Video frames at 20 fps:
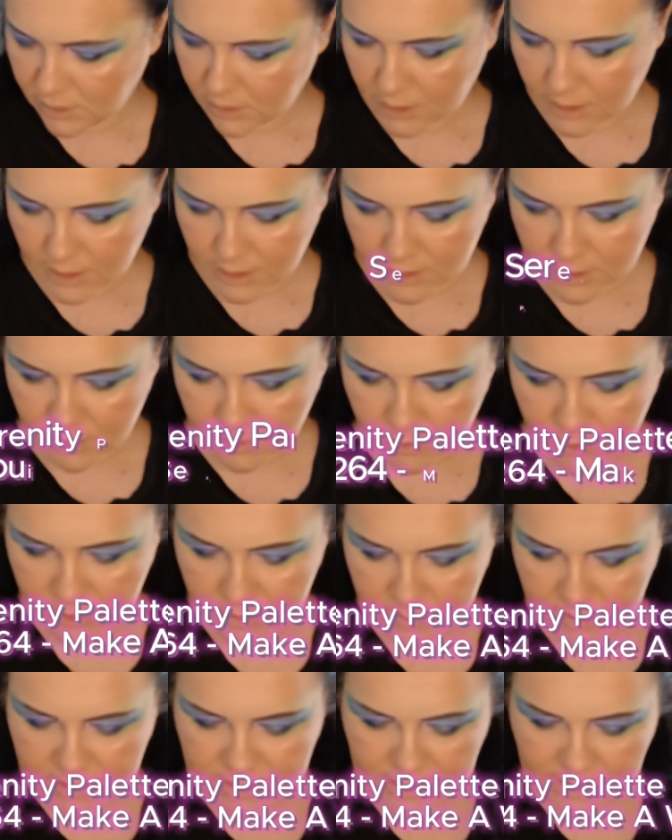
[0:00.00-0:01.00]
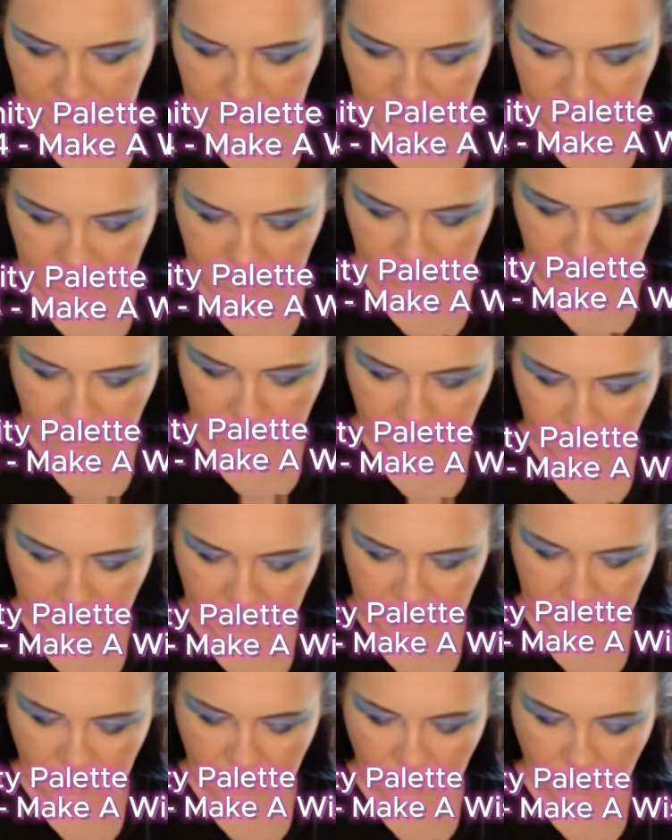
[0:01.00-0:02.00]
And I'm going to be taking
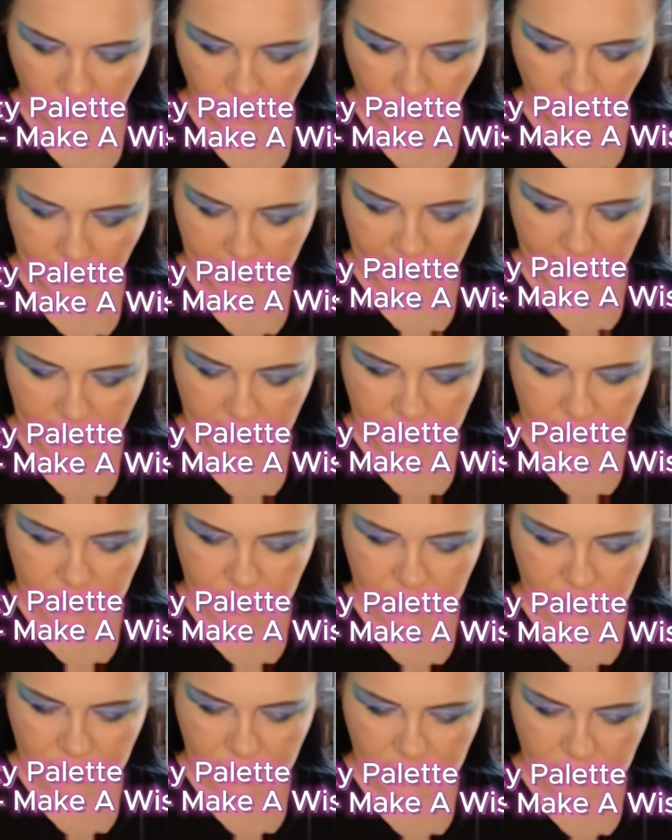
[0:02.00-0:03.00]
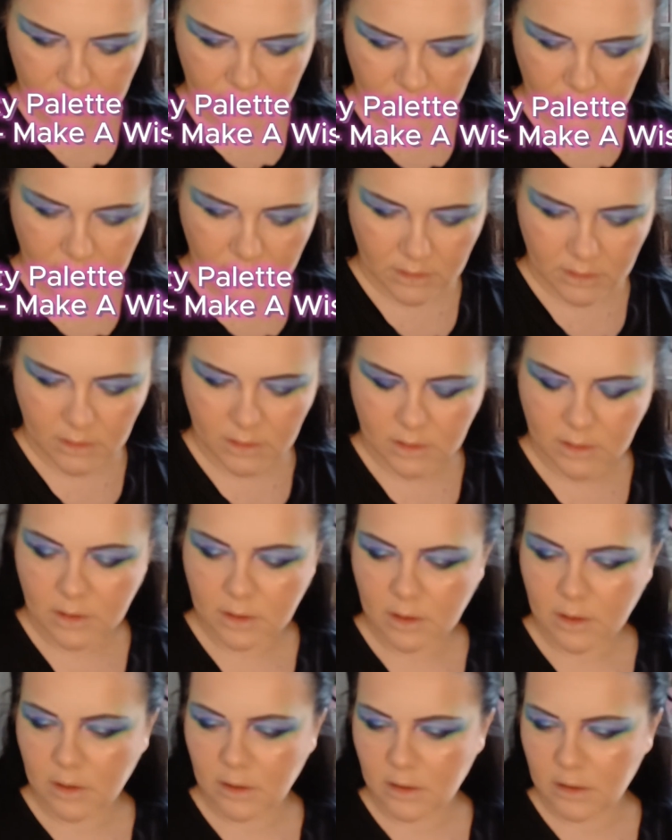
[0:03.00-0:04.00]
Make a Wish
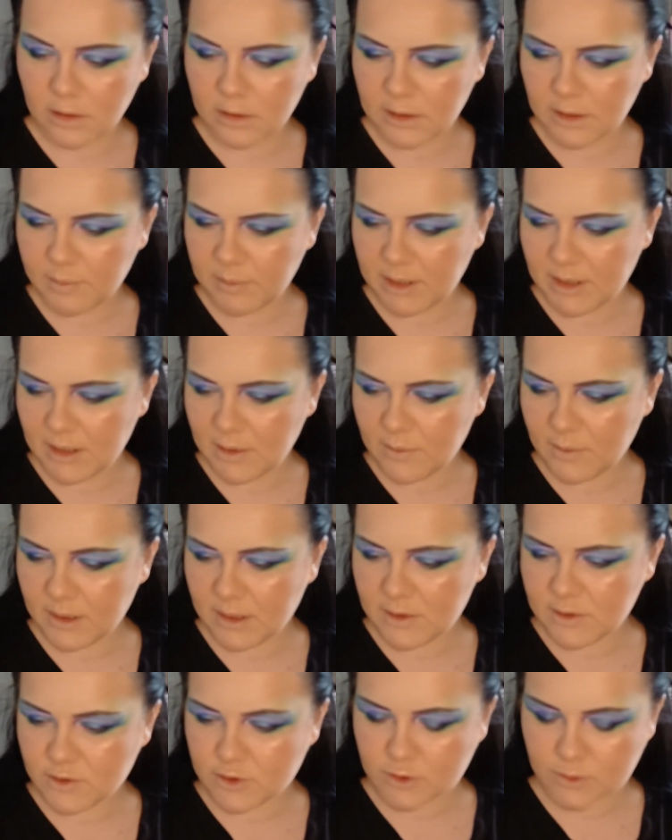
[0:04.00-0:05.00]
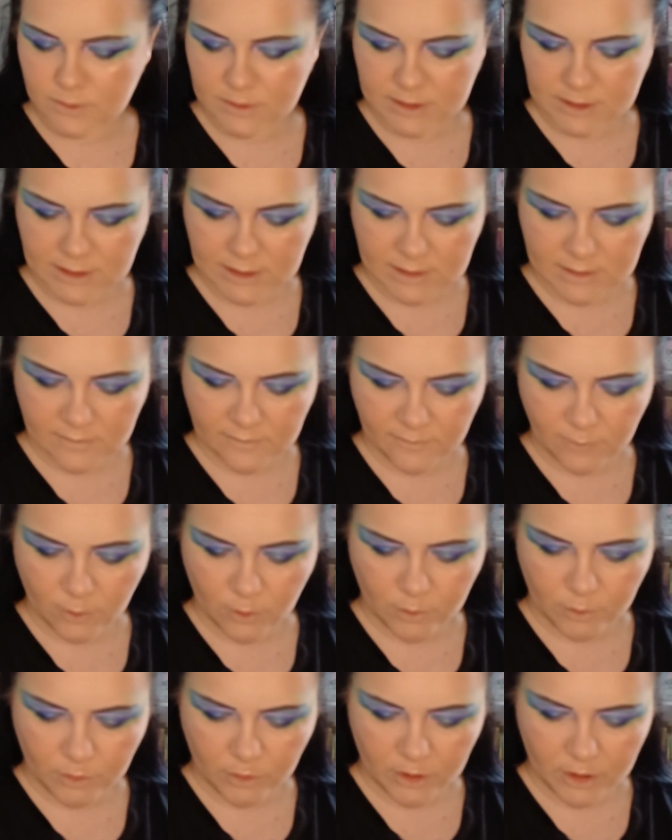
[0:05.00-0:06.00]
on a P. Louise 264
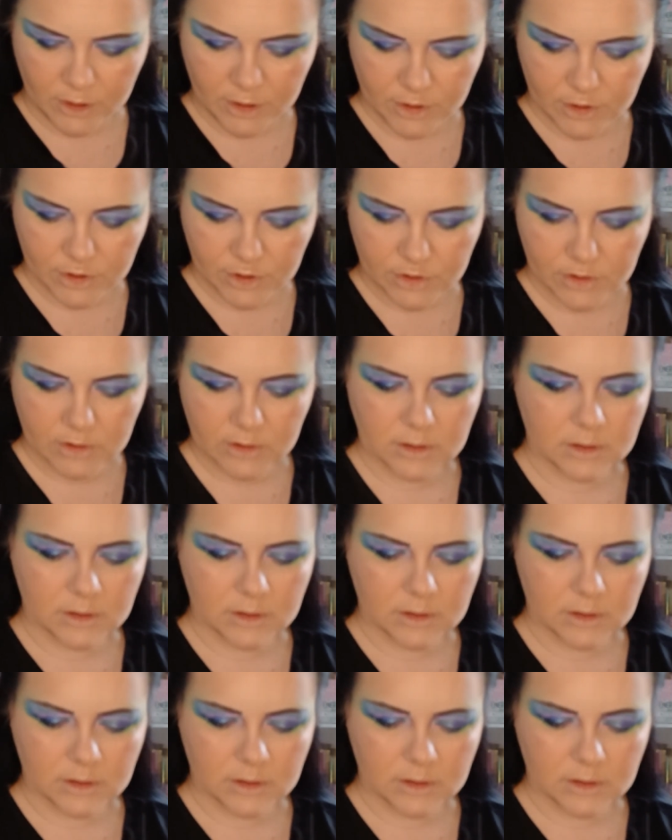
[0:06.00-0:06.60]
brush.